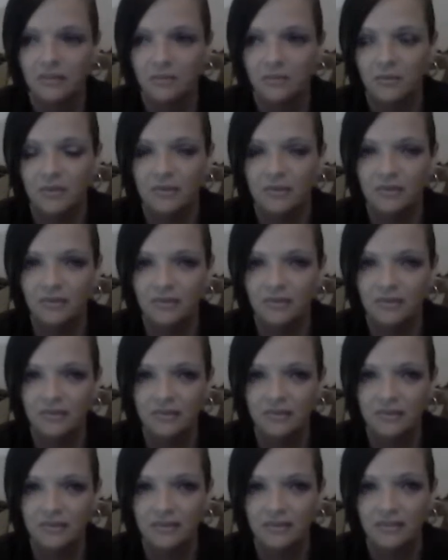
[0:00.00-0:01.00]
Well,
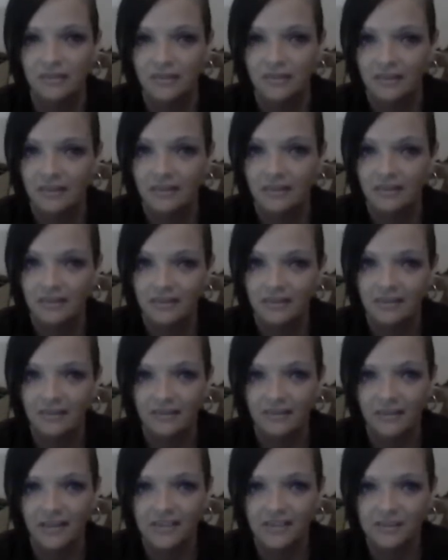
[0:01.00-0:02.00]

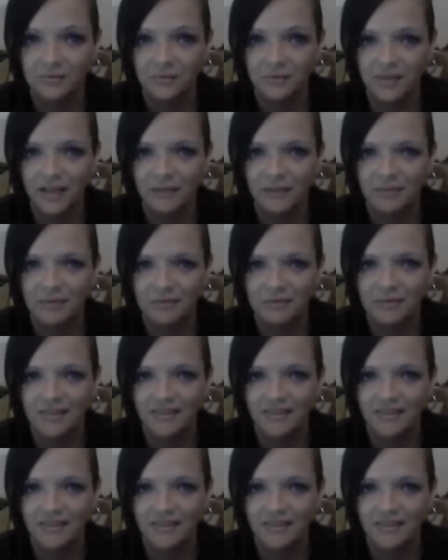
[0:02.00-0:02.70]
that's what happened to